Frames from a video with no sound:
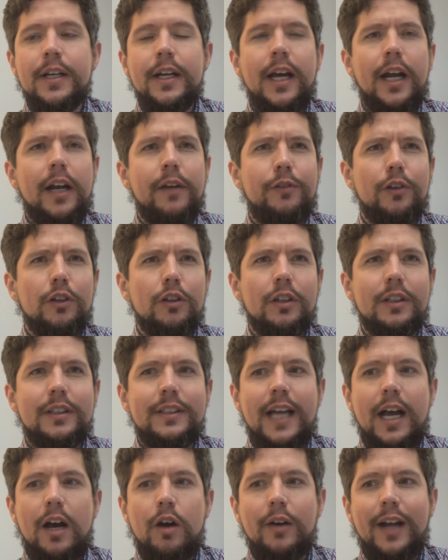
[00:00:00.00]
And if you look
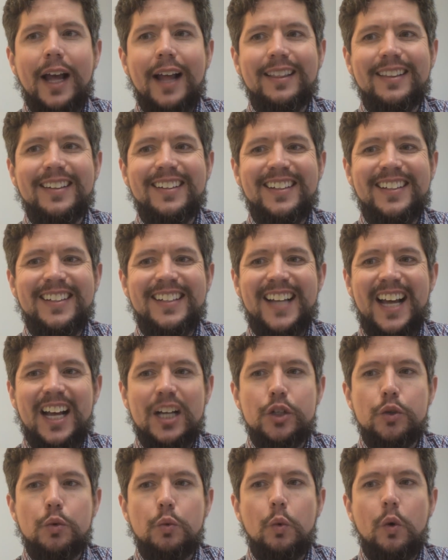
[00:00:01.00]
down at the
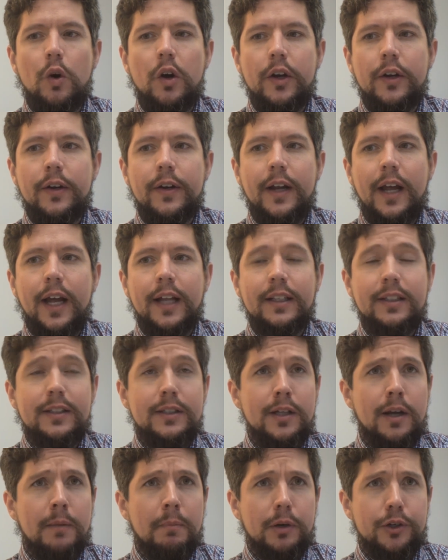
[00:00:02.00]
next one at
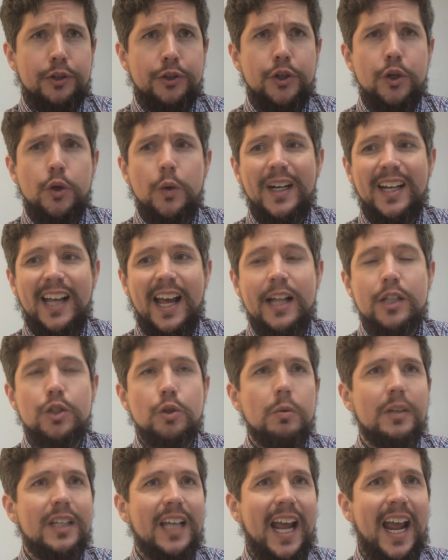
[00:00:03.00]
number 2, it ends
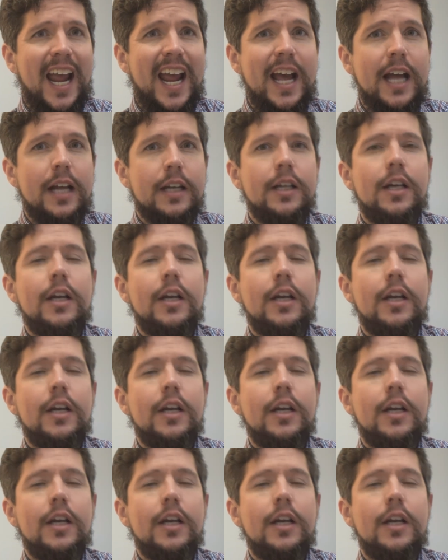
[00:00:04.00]
with and.